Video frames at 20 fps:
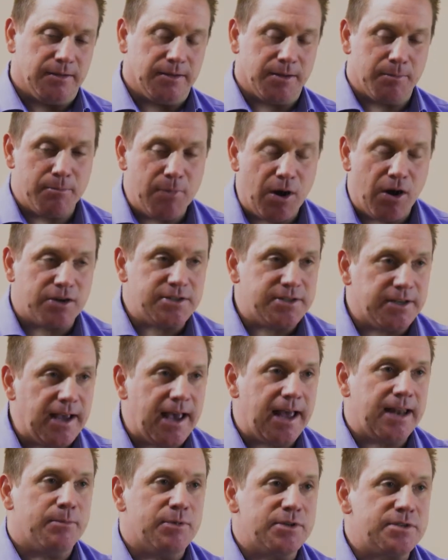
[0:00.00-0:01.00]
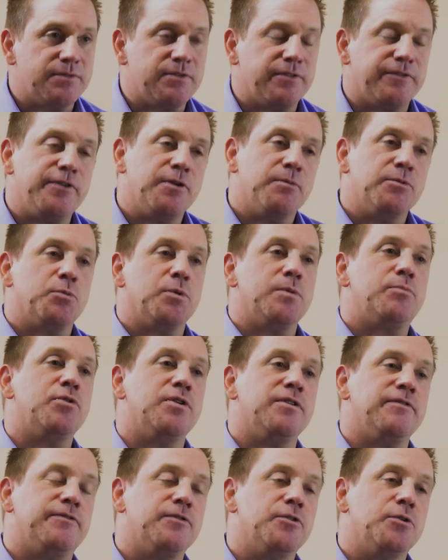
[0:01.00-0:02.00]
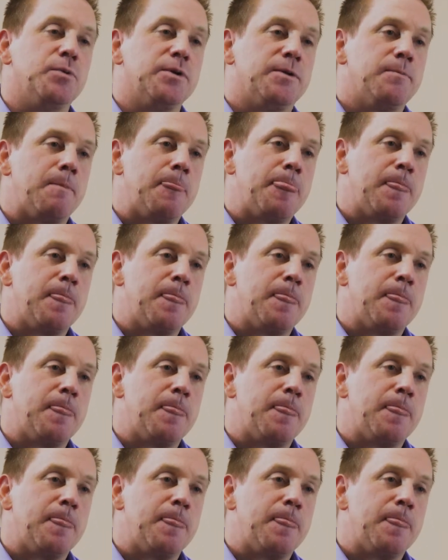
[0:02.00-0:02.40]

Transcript: marketing elements of the film that we're putting forward,